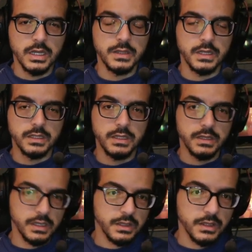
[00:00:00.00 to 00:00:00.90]
And then
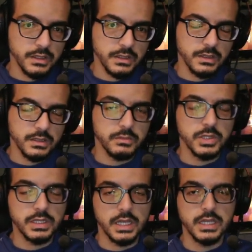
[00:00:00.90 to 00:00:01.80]
the next thing to
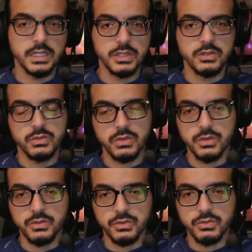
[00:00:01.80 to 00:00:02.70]
be taken into
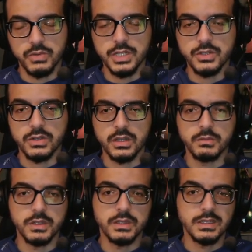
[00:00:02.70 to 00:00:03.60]
consideration
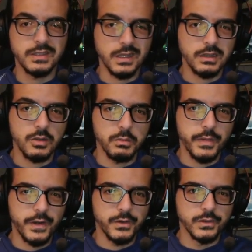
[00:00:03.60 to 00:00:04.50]
gonna be the tech
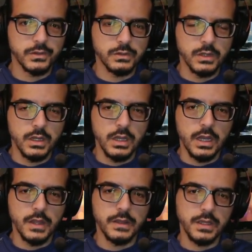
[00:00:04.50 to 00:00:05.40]
comparison.
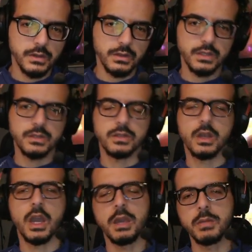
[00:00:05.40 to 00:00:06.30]
And here
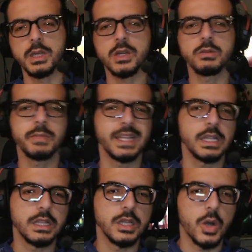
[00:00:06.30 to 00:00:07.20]
it's aiming
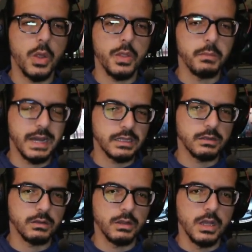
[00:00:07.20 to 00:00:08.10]
completely on the
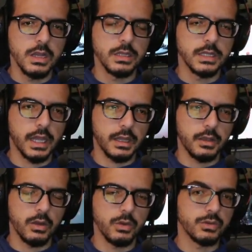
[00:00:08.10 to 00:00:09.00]
battle
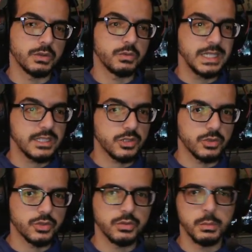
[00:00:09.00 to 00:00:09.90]
tech or the
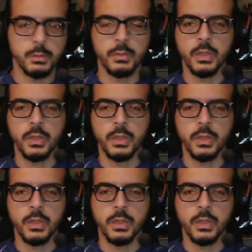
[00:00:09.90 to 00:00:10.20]
research.